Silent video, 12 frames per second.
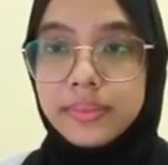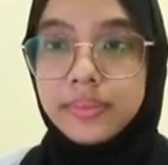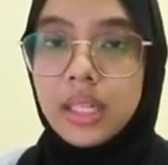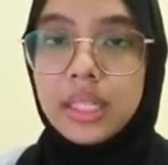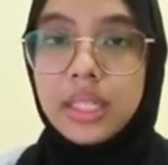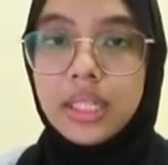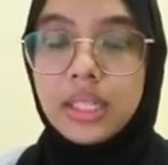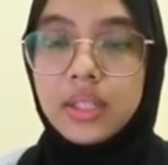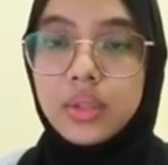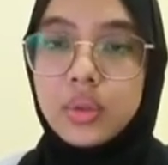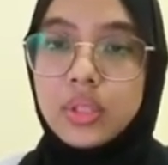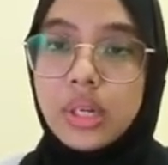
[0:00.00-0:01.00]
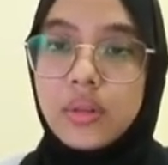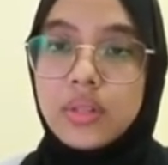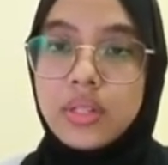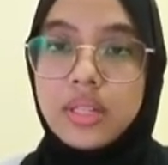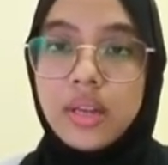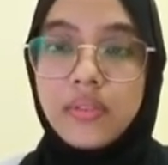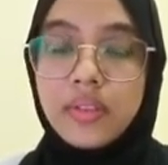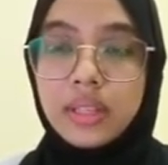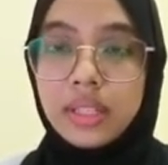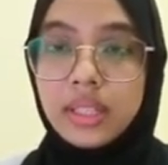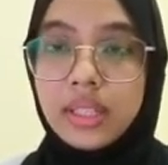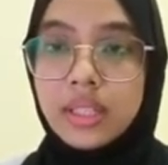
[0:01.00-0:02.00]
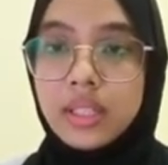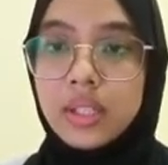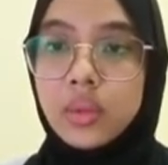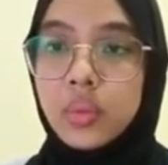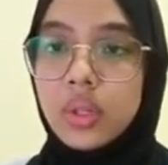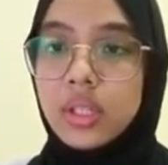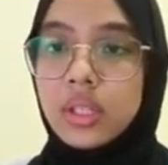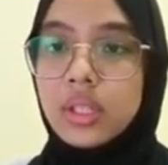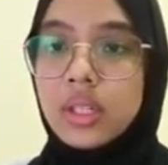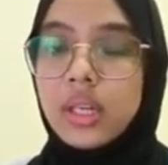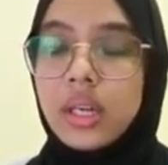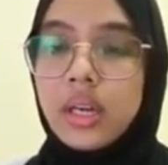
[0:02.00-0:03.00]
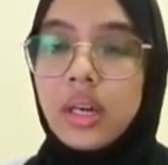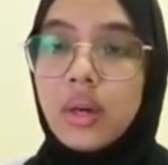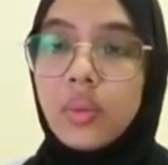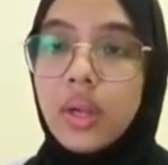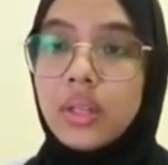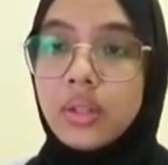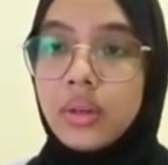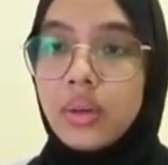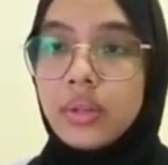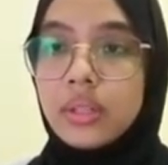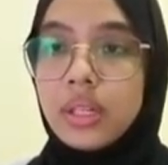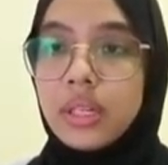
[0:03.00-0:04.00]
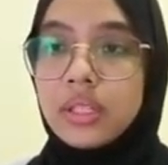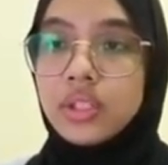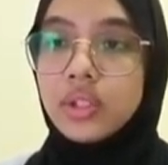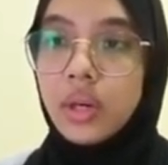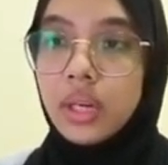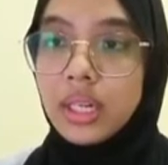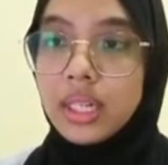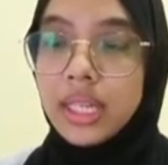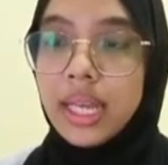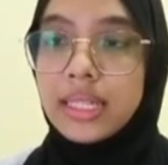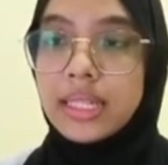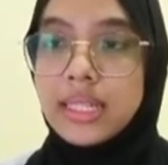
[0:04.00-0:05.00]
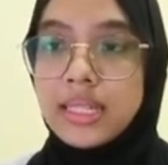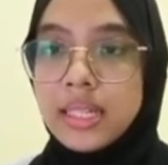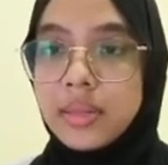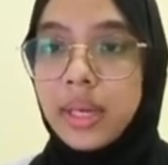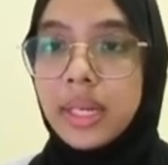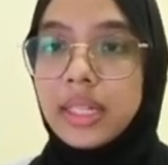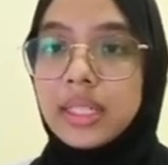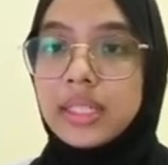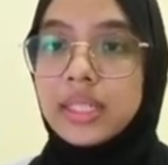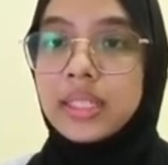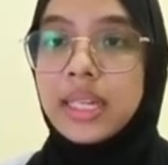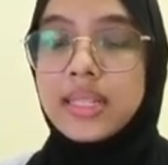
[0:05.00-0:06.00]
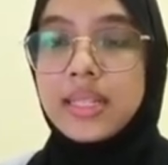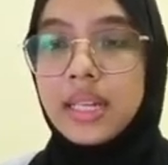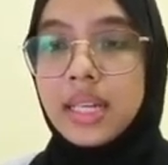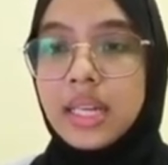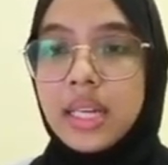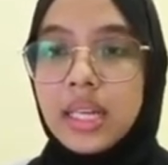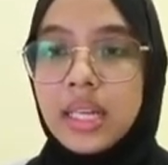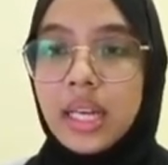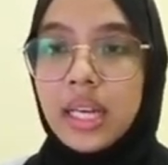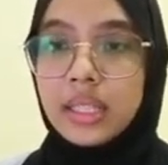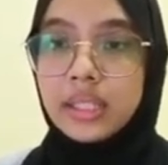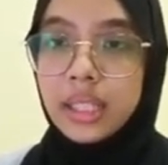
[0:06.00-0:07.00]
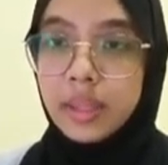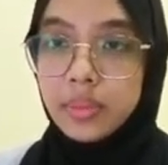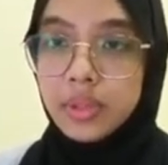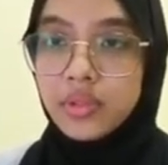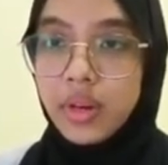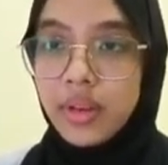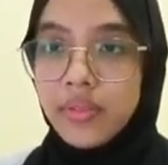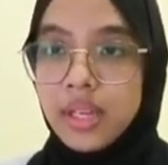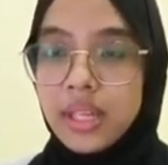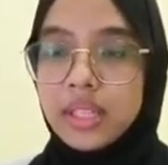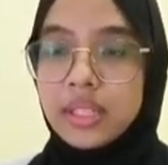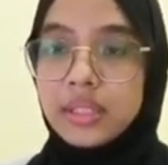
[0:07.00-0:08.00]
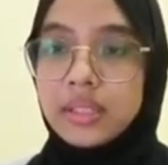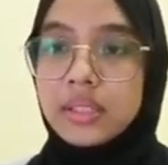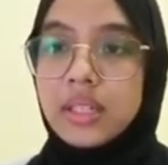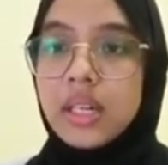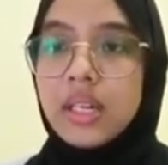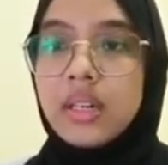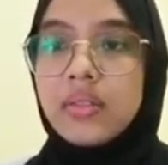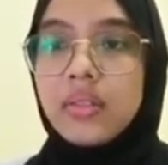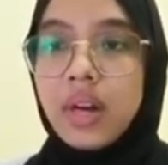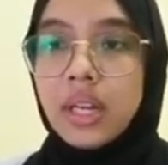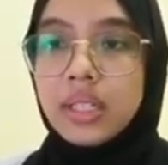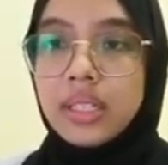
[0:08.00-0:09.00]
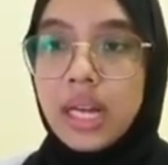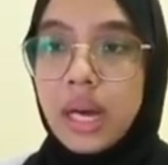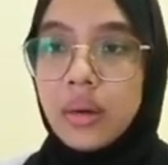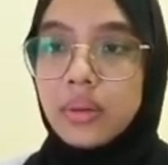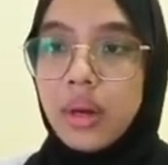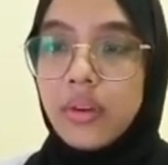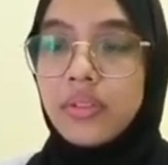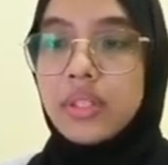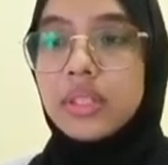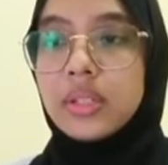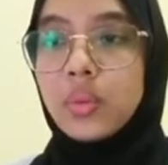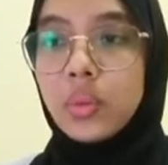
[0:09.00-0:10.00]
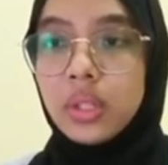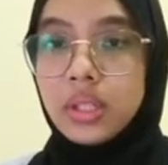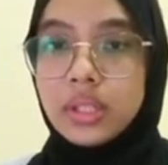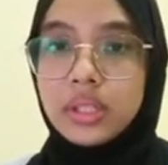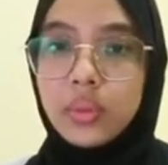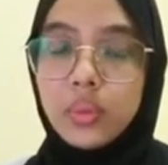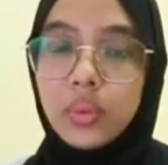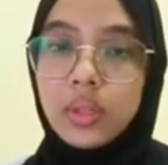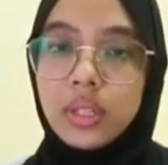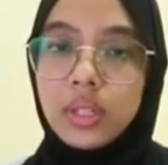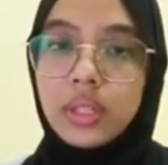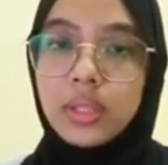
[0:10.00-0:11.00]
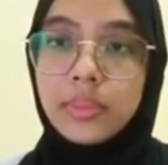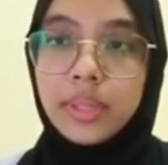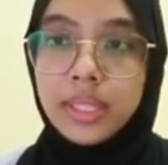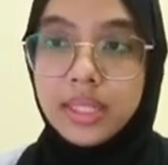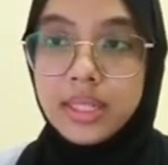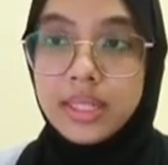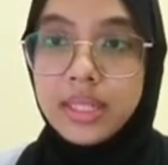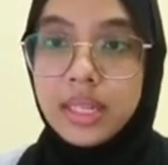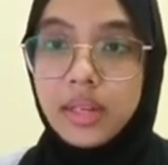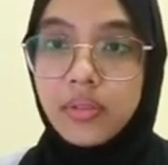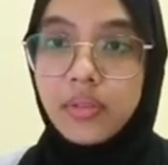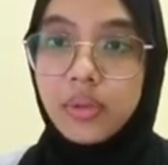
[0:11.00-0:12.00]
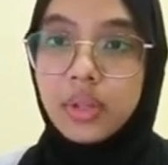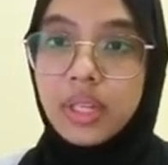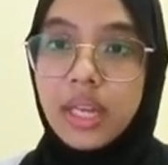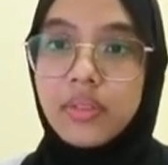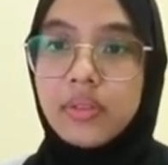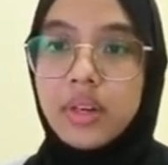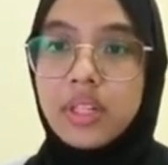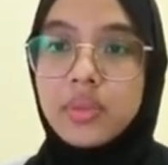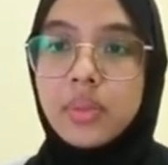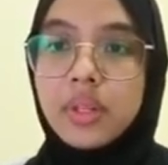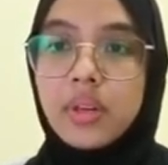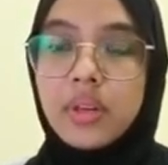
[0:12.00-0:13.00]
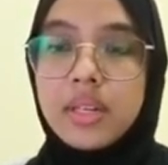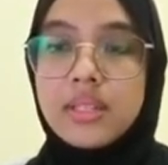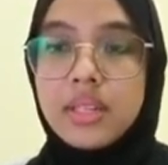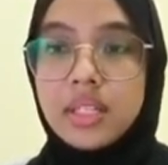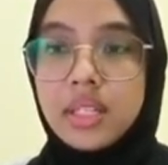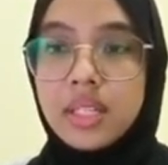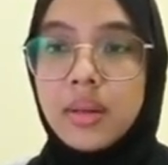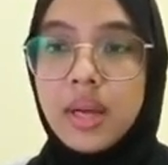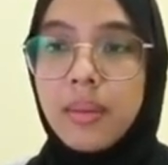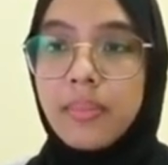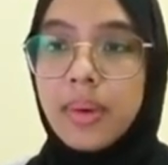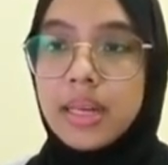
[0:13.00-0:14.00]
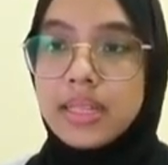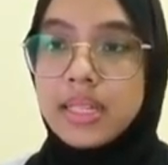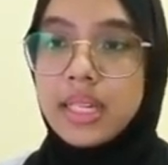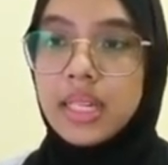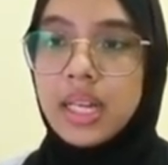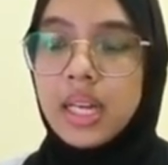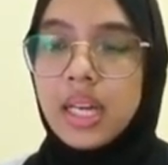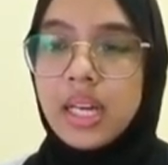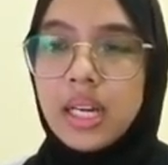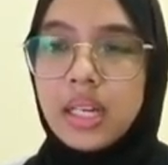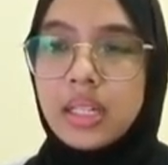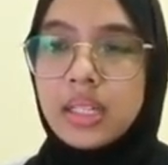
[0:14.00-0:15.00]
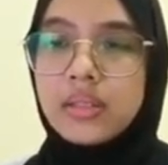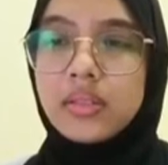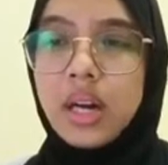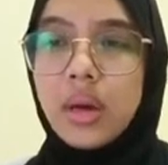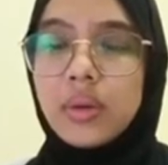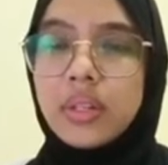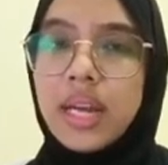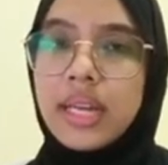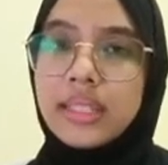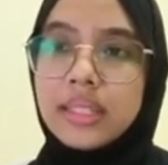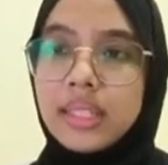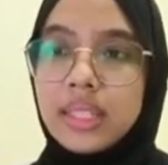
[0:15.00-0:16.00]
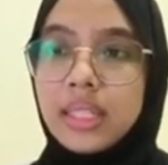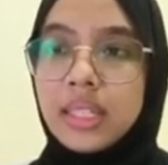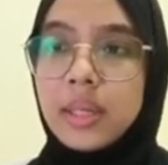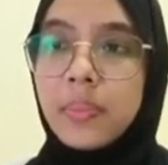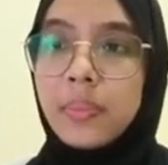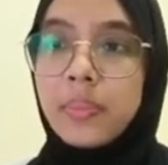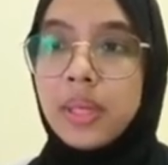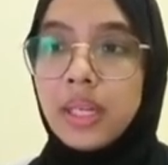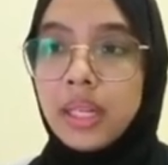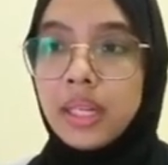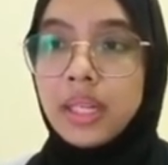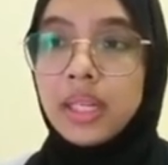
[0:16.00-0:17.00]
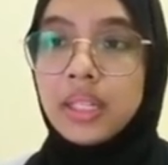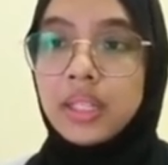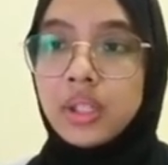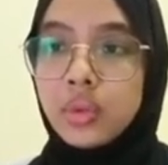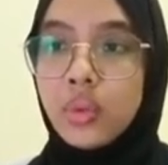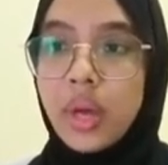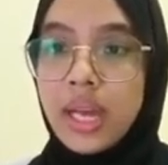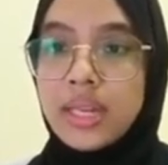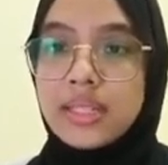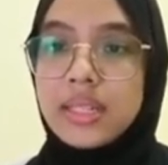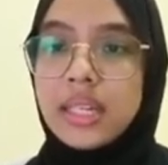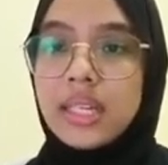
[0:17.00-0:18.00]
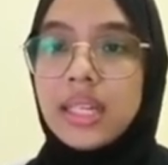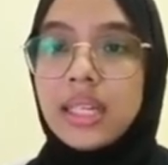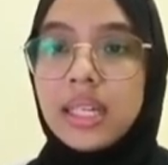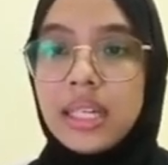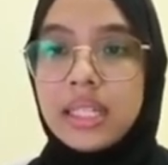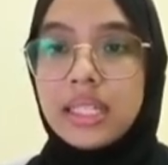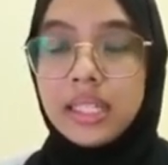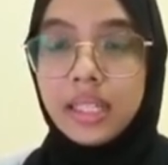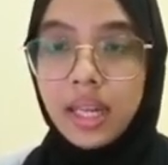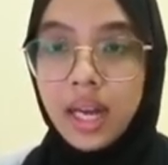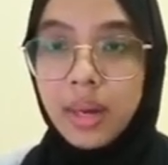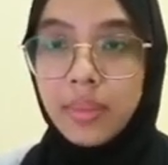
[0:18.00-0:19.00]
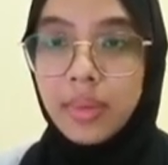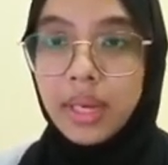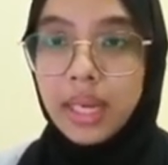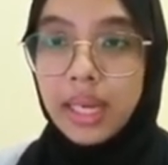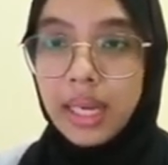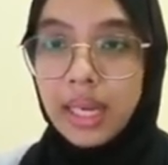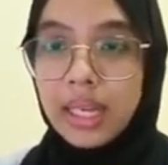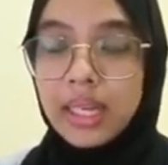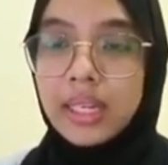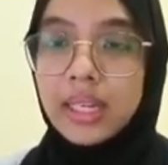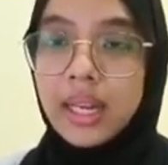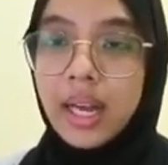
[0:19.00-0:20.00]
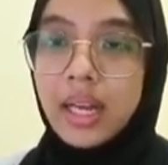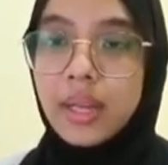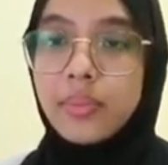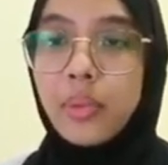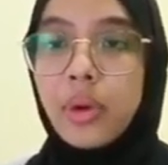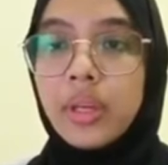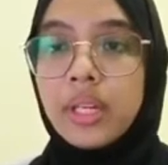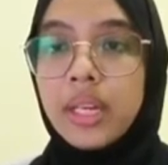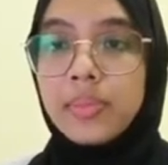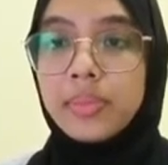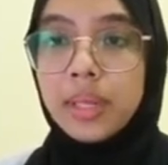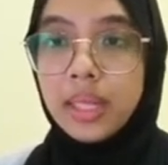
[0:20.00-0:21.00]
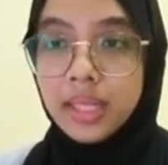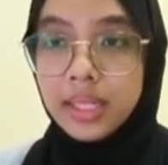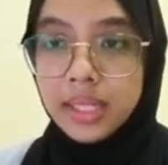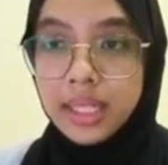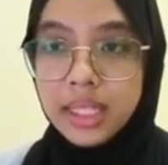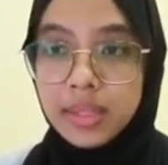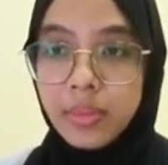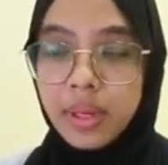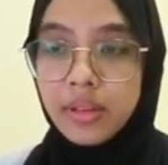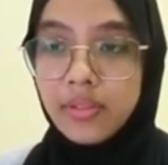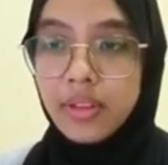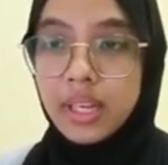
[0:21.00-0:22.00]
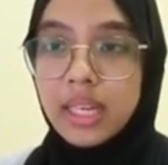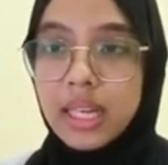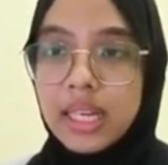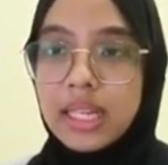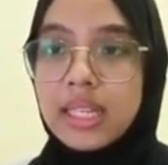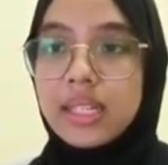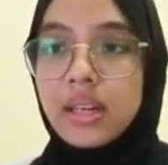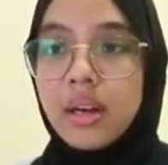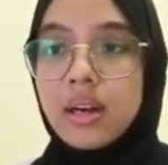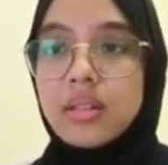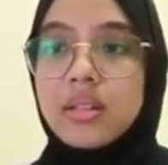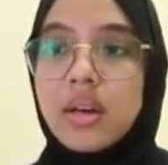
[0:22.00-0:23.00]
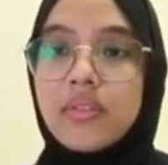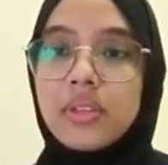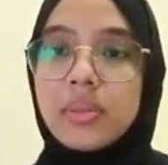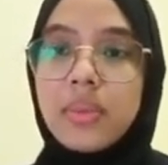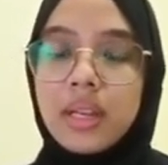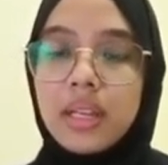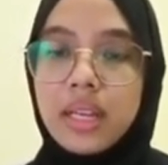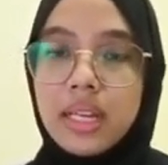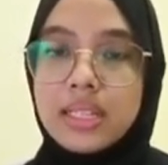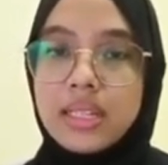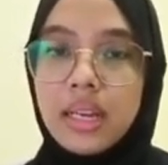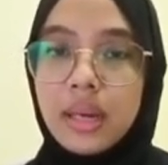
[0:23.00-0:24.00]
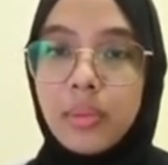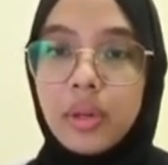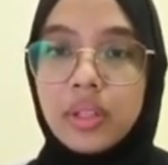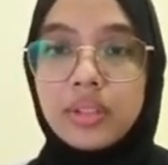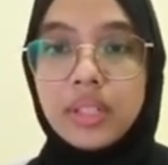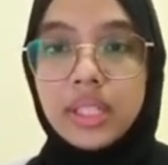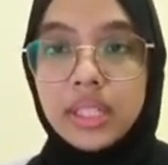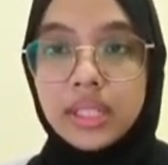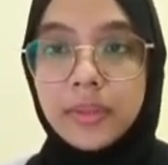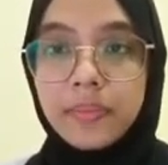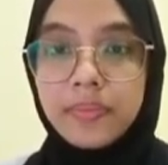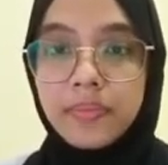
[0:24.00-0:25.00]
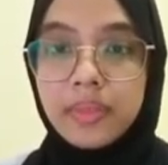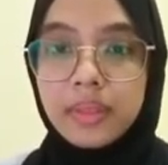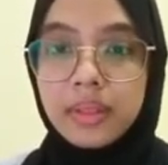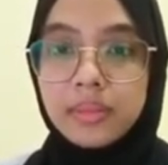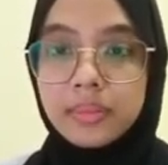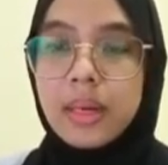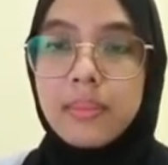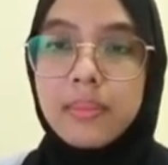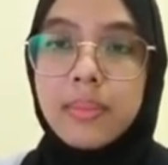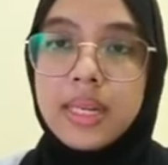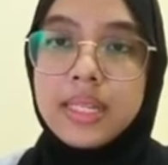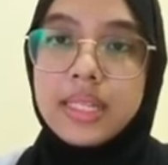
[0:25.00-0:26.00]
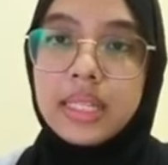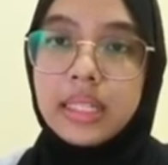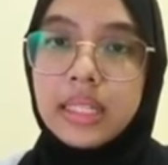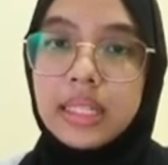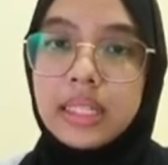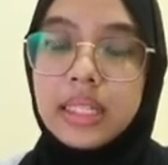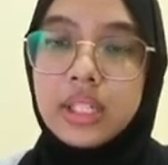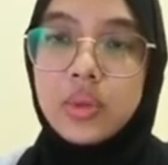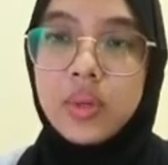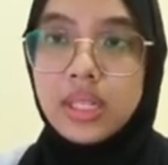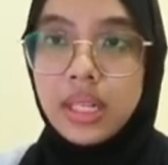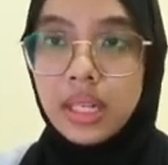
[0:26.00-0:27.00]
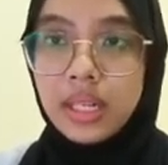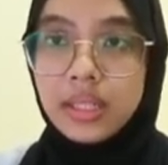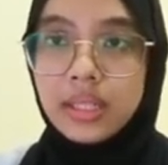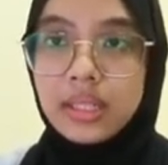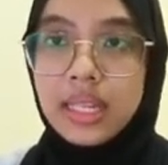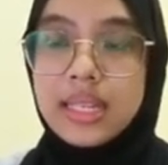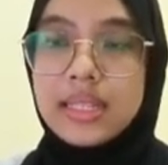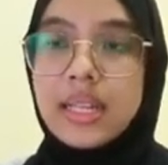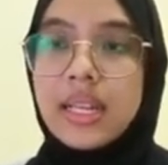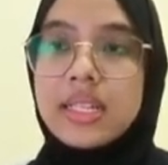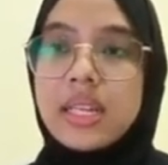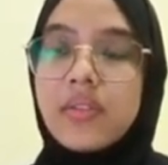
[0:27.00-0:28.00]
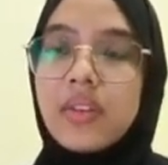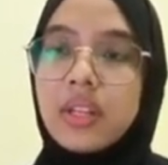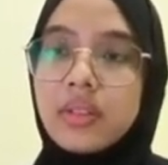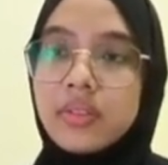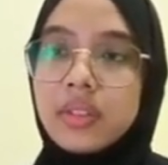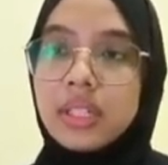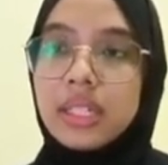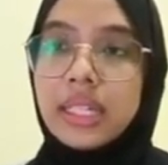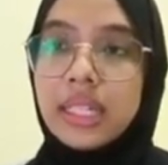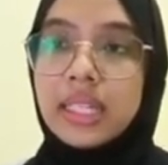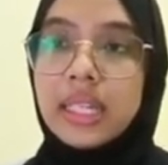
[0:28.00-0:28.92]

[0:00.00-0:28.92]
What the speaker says: In 2017, the world well-known chocolate and dessert maker Nestle kept driving the rundown of the world biggest food and refreshment organization, passing around 90 billion US in income and 9.8 billion in the benefit in the course of the last monetary year. Based in Switzerland, Nestle is available in